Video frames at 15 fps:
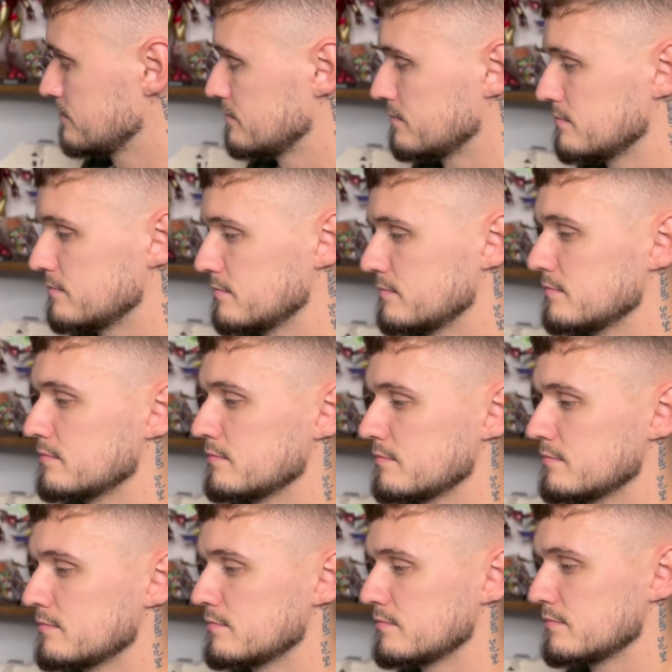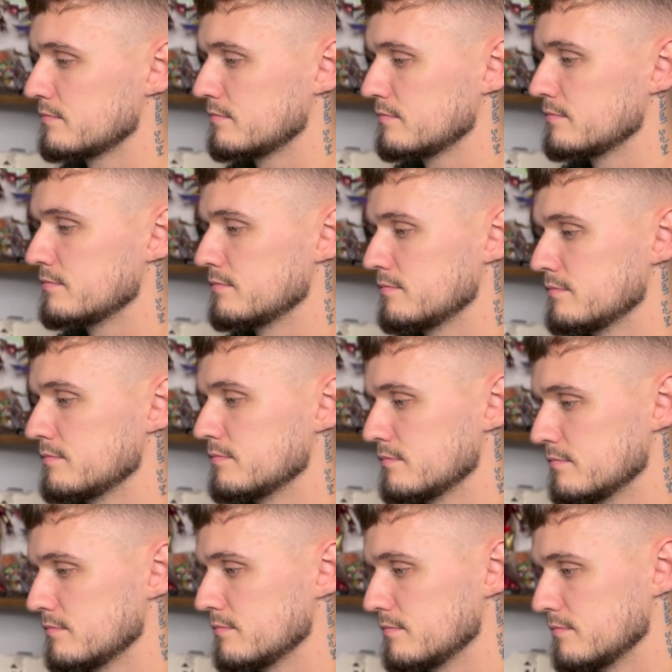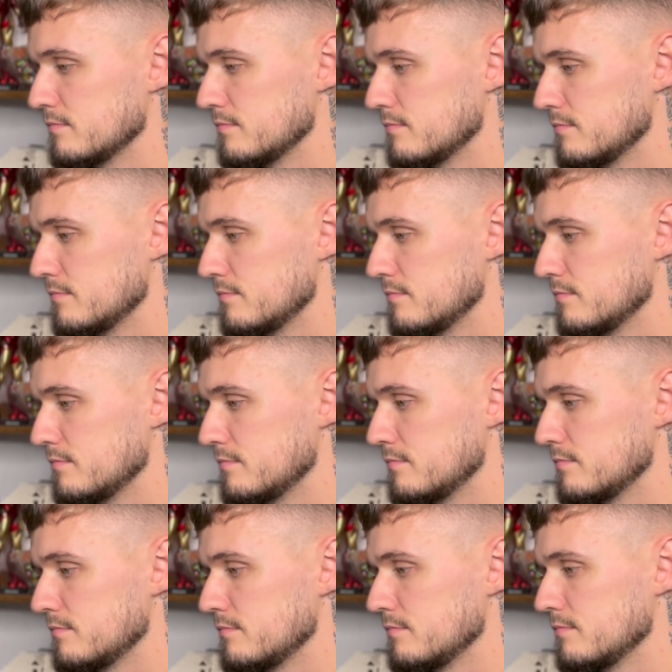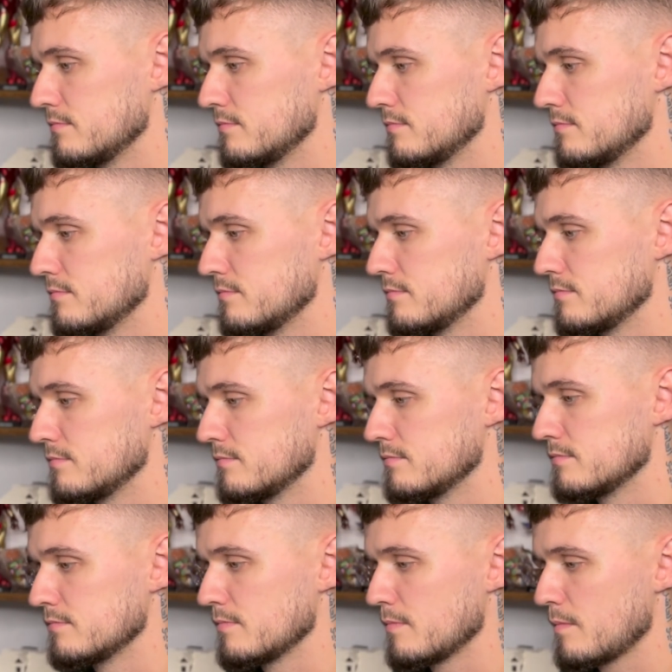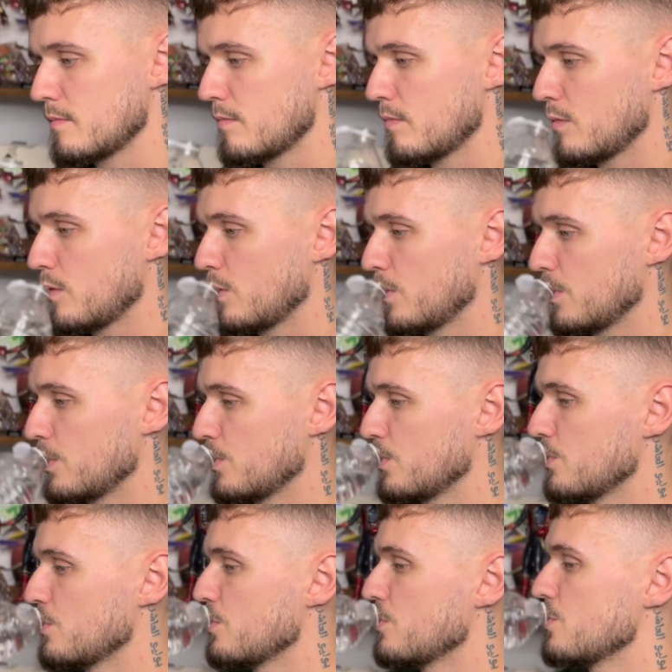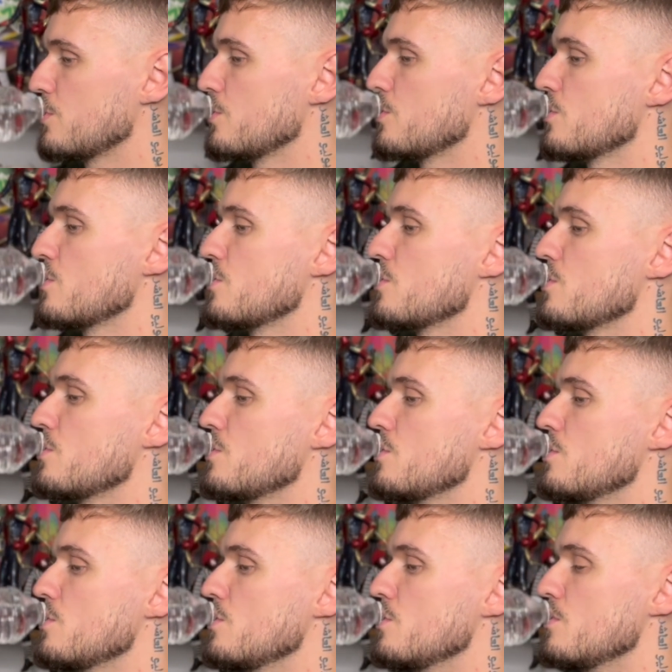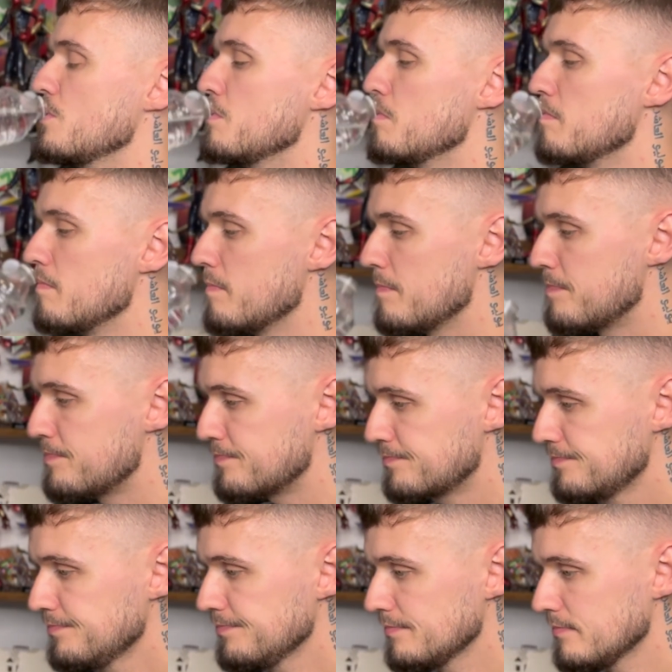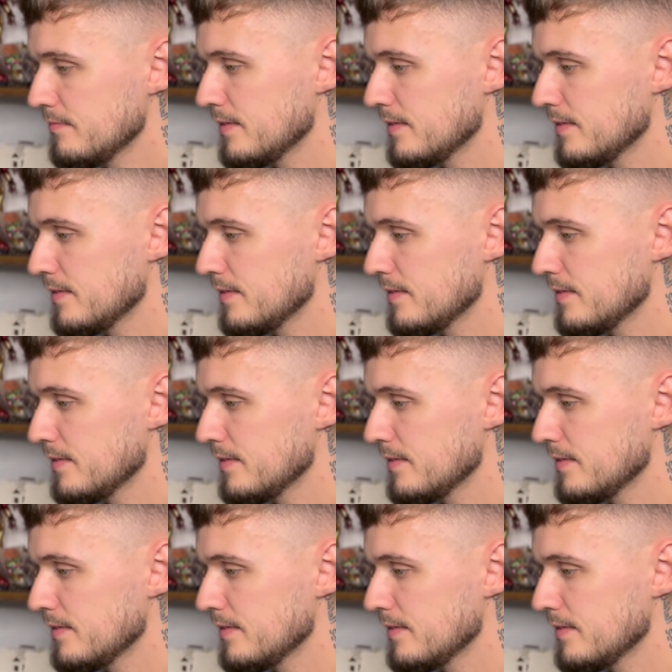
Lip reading: [no speech]